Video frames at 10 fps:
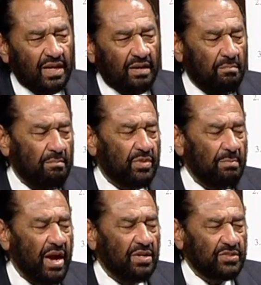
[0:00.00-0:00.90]
Um, the
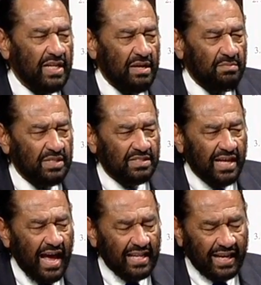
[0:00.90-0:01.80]
mayor's name is
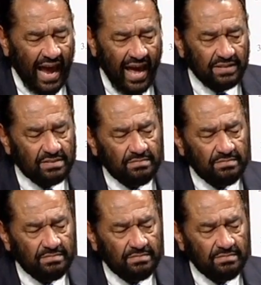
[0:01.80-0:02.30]
Elackatt.